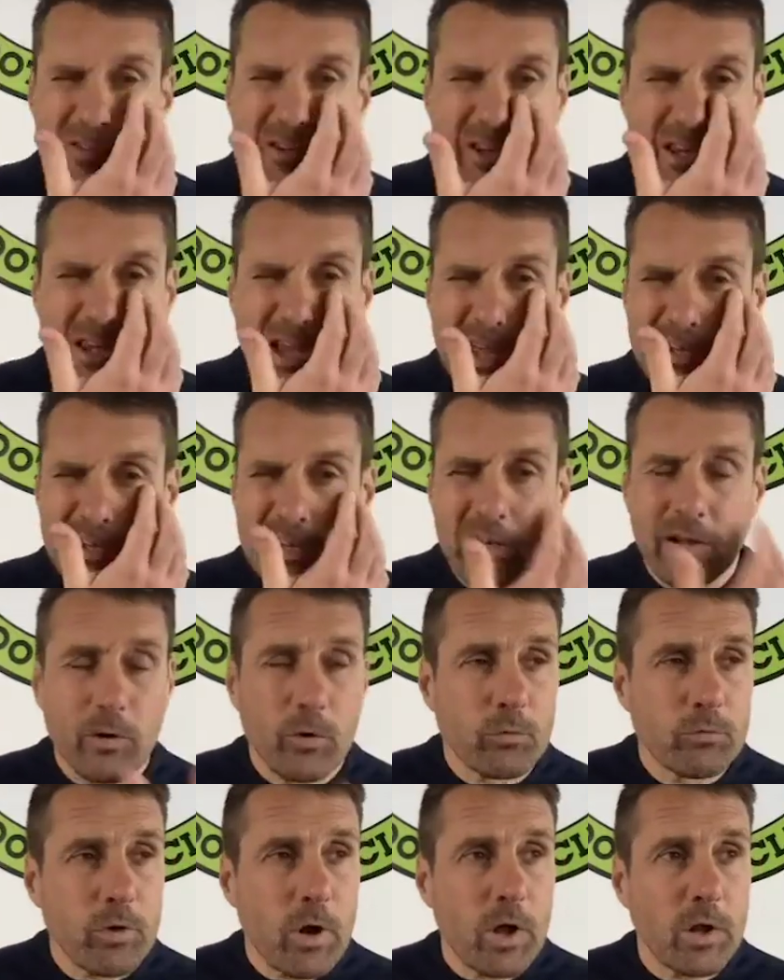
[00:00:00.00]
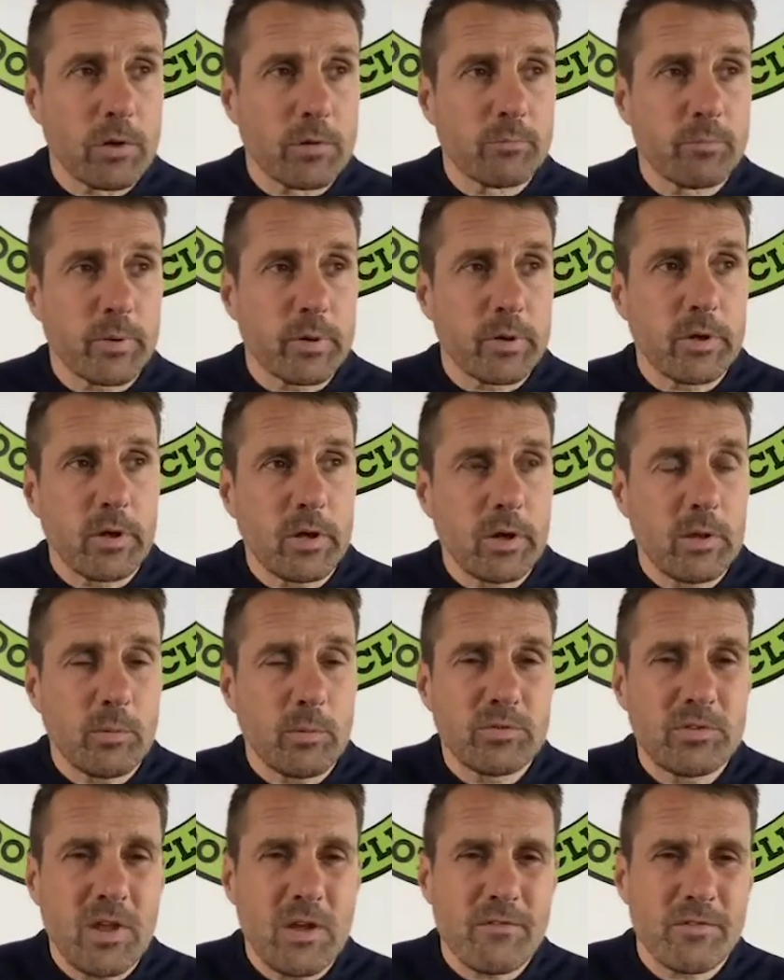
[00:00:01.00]
he had a little run, but he was
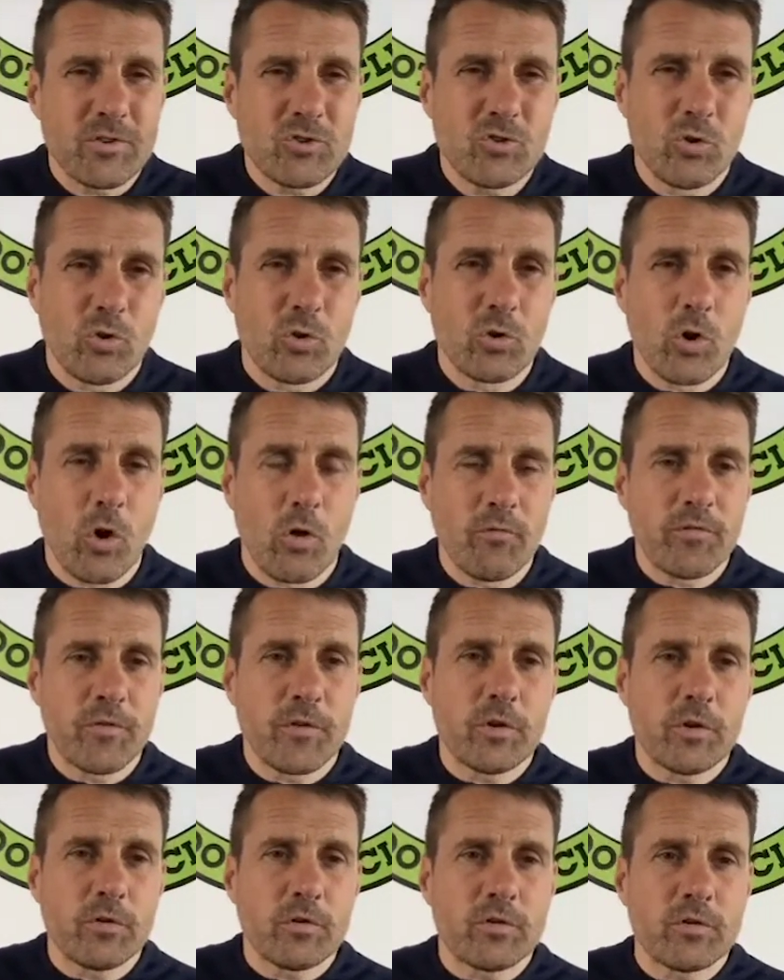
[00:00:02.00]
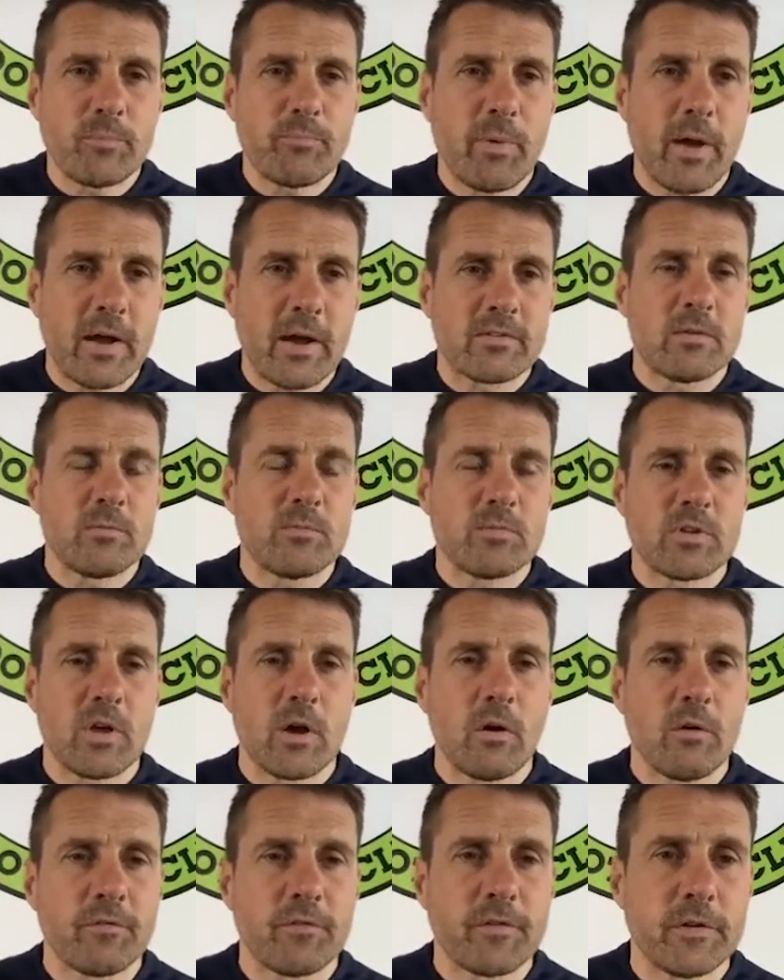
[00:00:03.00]
never short on confidence. He backed
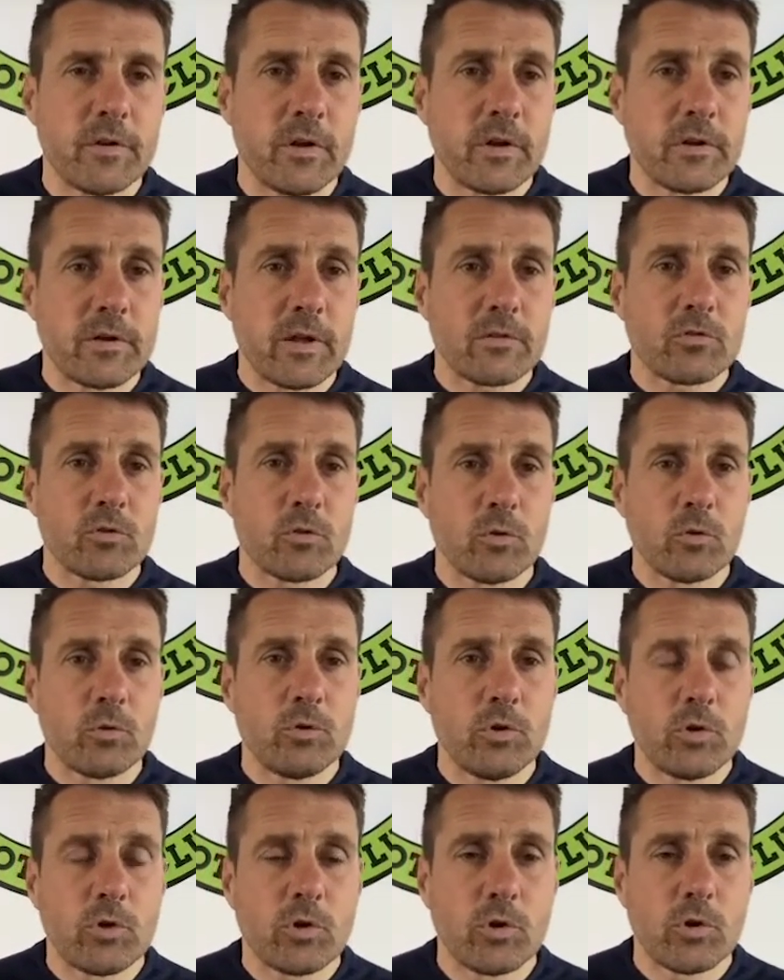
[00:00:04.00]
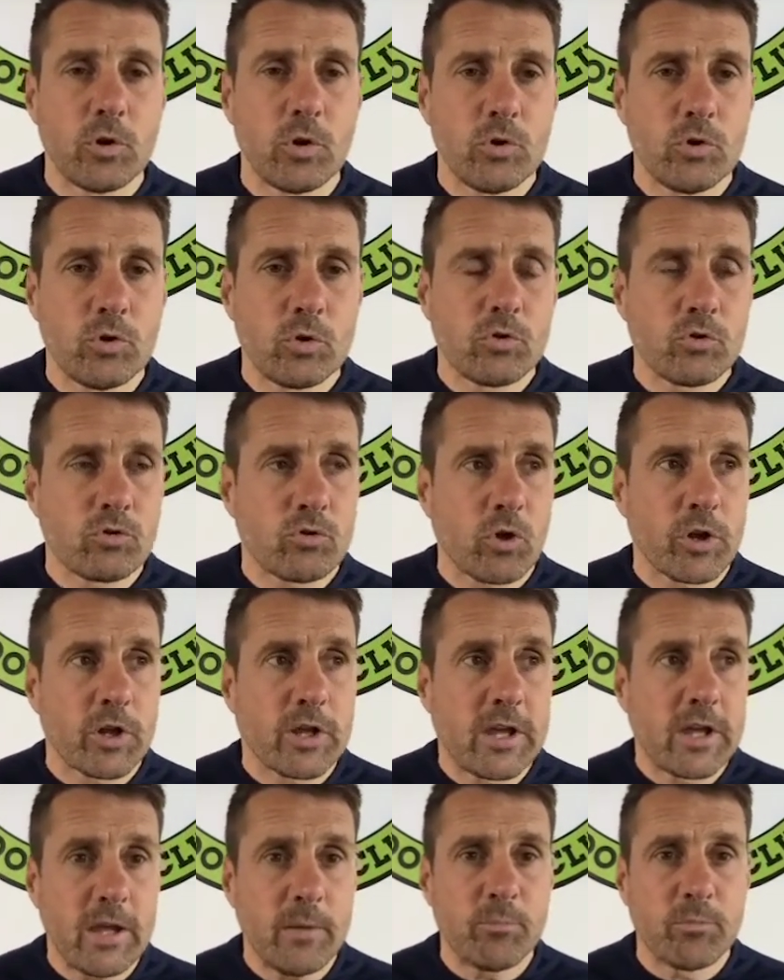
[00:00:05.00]
himself, and that's all you can do. You just got to
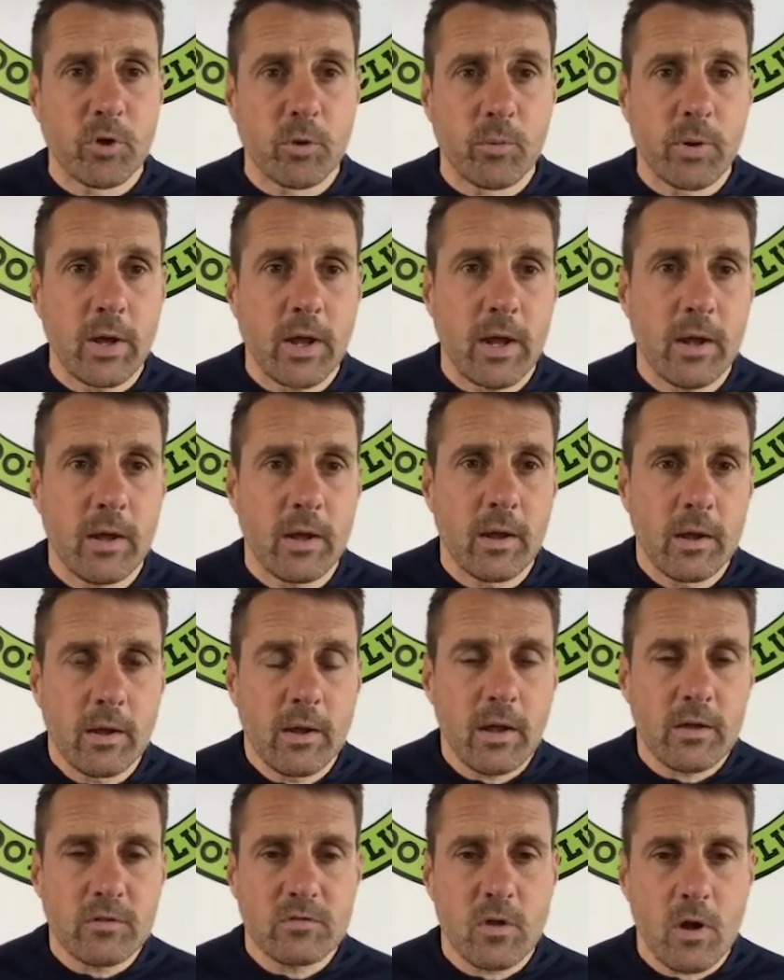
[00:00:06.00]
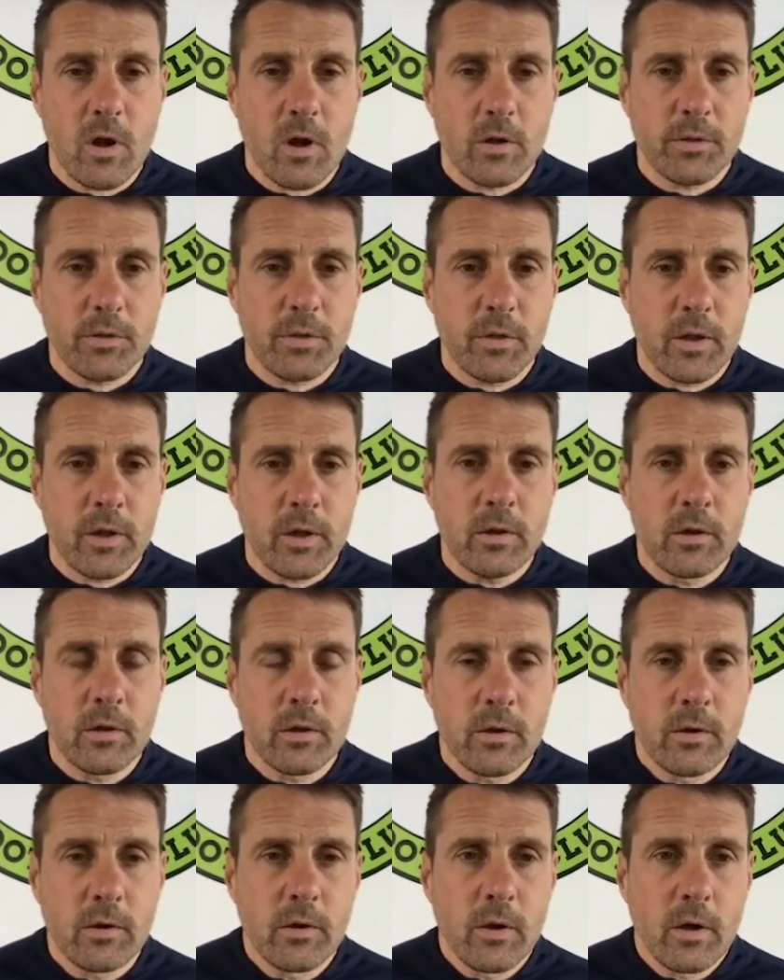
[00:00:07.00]
keep doing it. That's the hard thing.
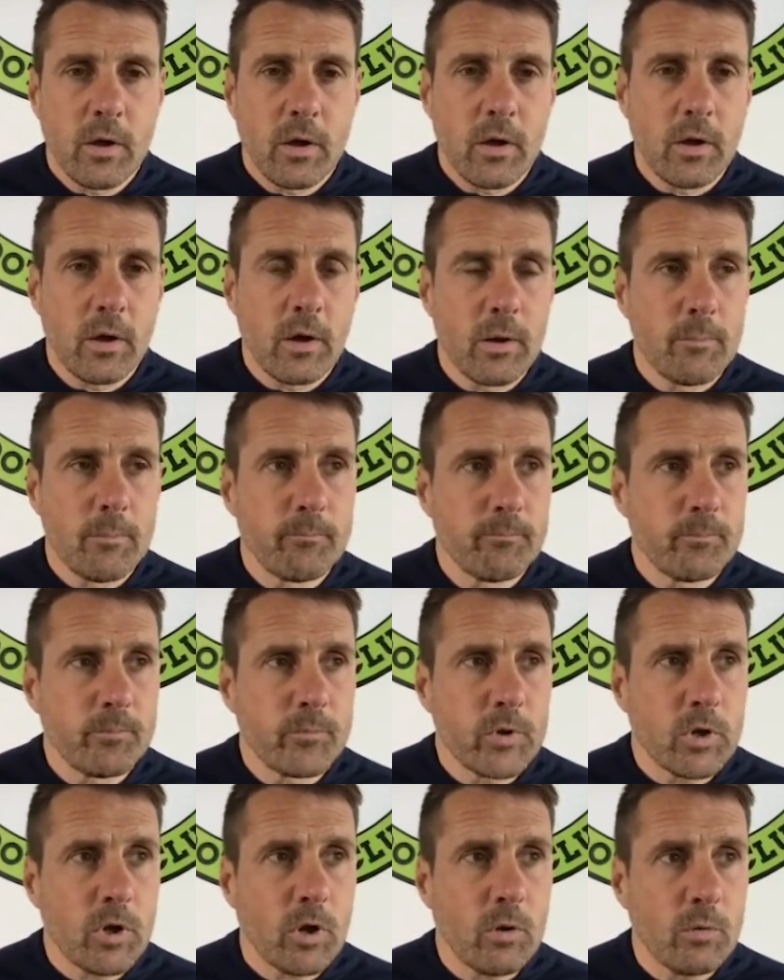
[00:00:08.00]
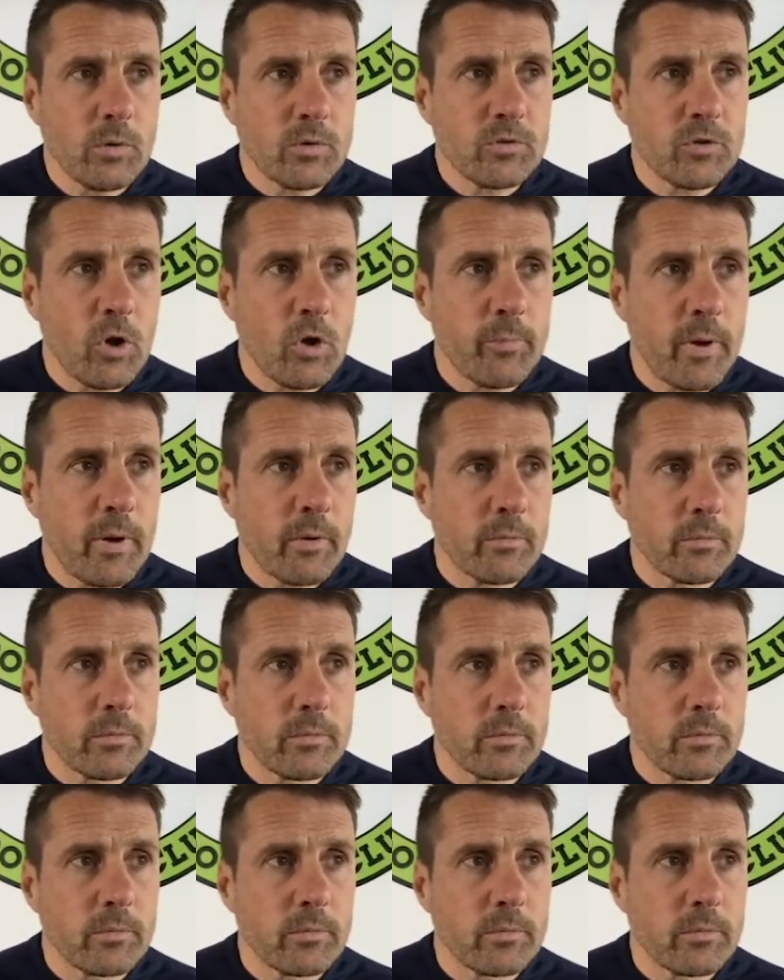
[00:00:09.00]
You know, it's not about